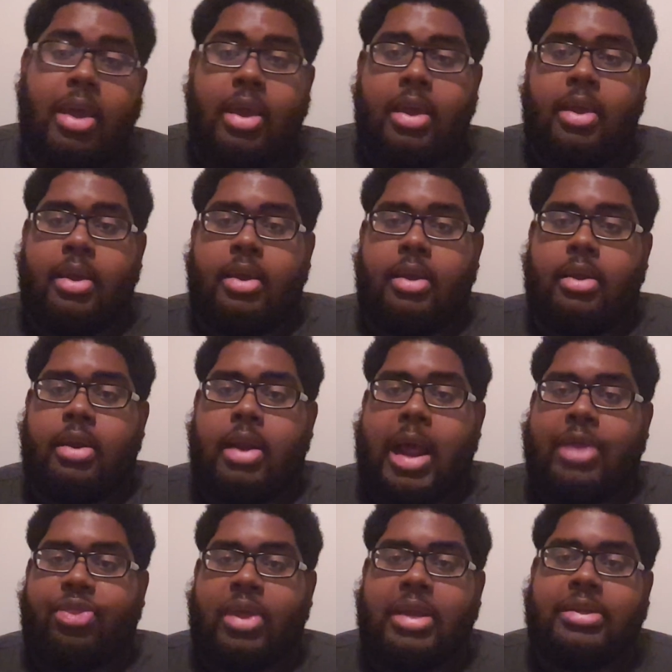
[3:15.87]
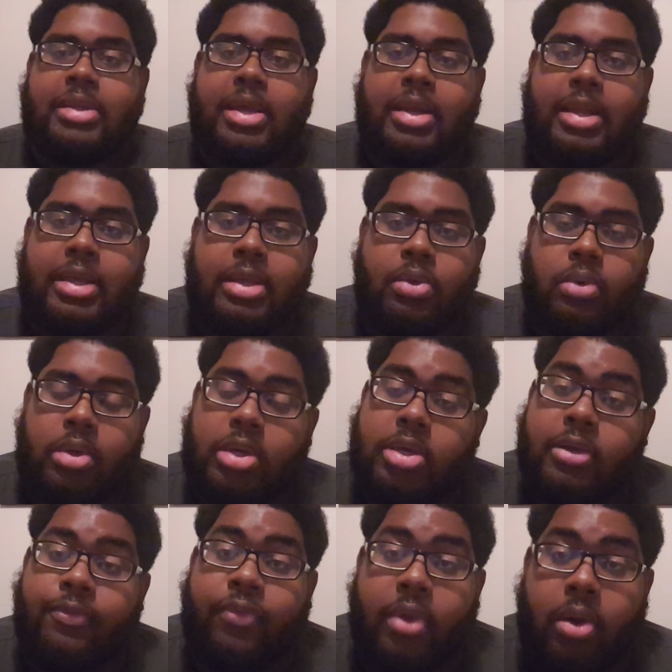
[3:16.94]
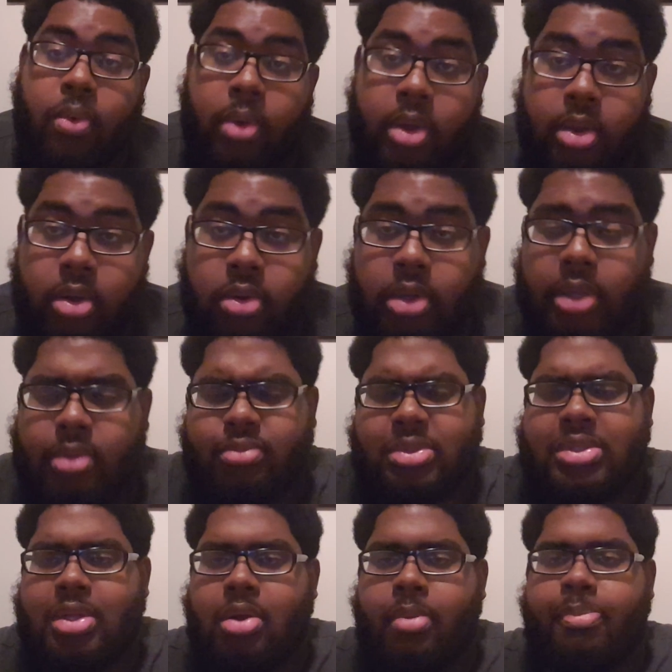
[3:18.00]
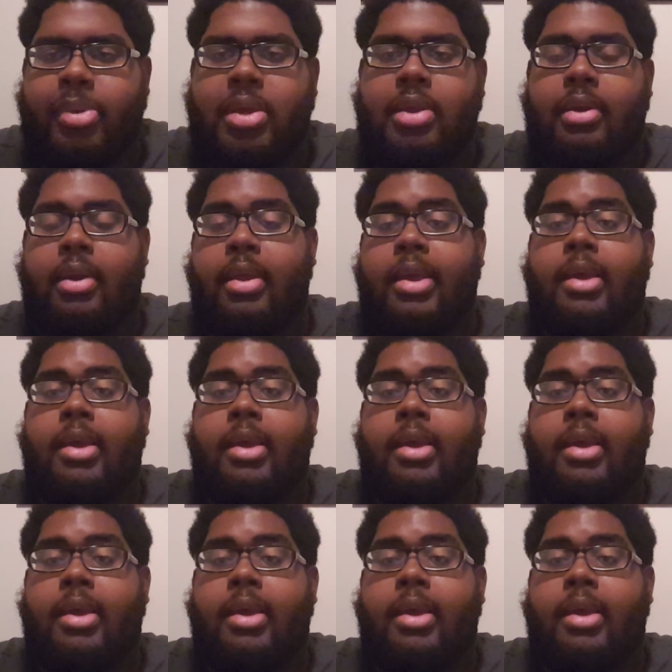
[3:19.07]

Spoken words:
and I think that he could fare well and still beat,